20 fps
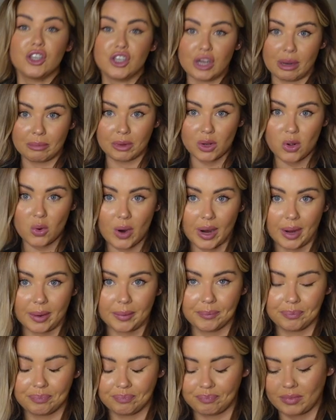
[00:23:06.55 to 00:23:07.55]
a gym goer,
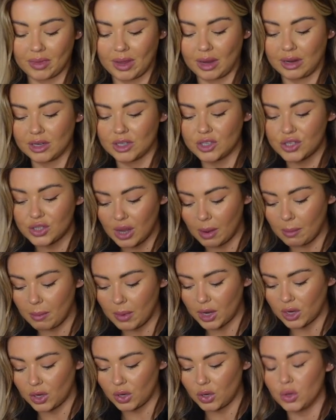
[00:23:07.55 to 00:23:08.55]

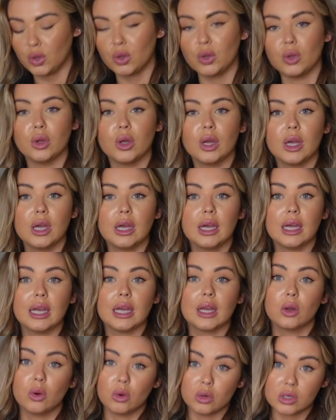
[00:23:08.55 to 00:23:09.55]
someone who
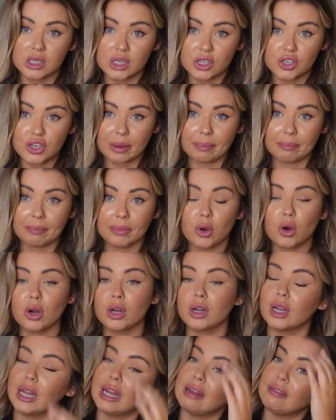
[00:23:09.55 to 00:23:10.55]
goes to the gym,
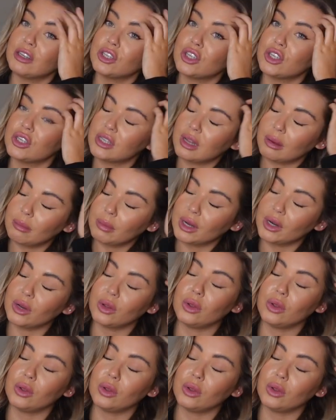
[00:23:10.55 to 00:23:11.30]
or even just someone